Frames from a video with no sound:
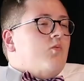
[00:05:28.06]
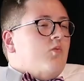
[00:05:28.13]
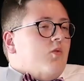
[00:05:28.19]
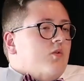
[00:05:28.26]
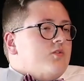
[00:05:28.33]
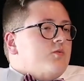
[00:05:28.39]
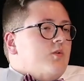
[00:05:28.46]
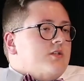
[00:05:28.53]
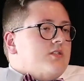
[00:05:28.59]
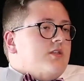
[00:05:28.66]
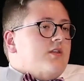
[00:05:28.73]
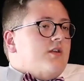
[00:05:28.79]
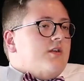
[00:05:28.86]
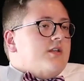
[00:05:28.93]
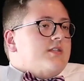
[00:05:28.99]

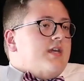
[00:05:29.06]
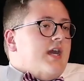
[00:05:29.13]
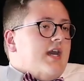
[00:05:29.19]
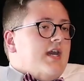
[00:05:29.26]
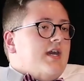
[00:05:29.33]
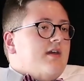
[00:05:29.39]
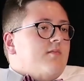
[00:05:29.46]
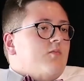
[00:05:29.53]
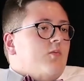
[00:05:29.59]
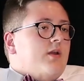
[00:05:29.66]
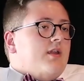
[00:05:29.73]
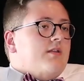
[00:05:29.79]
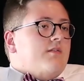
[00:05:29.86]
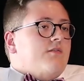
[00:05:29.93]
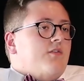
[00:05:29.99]
Wasn't there a time
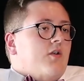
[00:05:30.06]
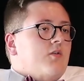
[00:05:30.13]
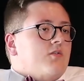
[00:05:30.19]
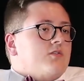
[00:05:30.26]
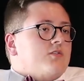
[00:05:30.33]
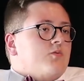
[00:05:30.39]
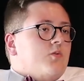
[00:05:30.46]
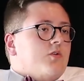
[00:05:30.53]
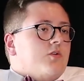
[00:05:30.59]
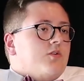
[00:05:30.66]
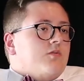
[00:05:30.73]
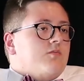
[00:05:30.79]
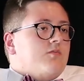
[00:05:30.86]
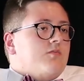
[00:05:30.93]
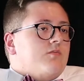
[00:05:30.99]
when folks
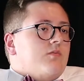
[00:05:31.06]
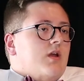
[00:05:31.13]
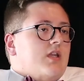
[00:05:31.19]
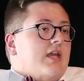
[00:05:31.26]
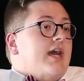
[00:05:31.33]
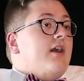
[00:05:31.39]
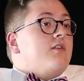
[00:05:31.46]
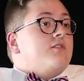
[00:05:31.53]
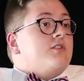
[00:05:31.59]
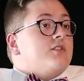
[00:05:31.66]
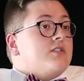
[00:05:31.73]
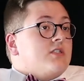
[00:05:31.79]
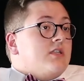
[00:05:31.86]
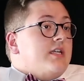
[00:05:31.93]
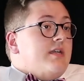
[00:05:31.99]
were allowed to
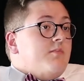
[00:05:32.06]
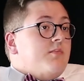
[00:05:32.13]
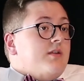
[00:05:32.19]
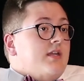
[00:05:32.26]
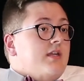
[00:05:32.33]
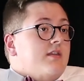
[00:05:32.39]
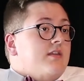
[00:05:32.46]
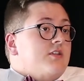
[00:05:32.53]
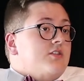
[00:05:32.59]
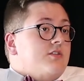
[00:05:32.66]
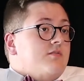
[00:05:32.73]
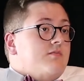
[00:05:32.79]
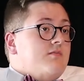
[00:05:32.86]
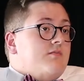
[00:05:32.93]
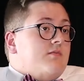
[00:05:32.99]
sleep in the
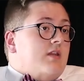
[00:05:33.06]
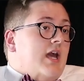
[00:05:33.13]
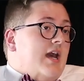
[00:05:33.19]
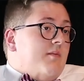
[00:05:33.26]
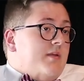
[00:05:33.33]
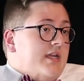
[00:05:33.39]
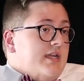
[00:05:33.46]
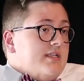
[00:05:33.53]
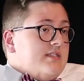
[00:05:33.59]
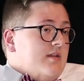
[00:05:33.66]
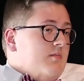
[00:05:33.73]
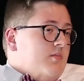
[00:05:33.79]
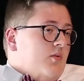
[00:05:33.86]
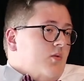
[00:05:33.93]
lobby at some point?